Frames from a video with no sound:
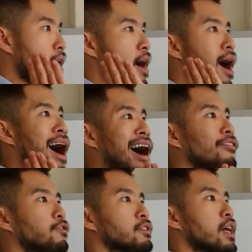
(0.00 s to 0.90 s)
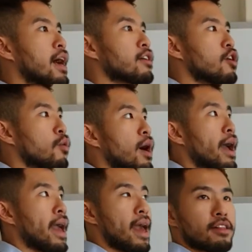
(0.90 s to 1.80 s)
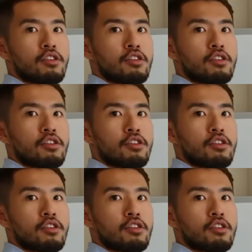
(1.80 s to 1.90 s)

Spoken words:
half a cycle ahead